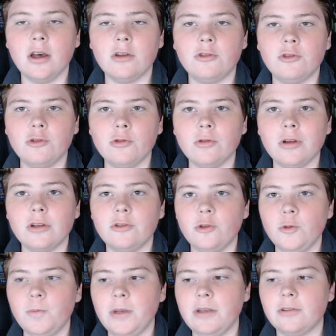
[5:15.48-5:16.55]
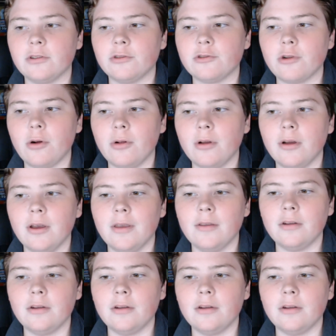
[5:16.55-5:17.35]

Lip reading: a dual two-piece controller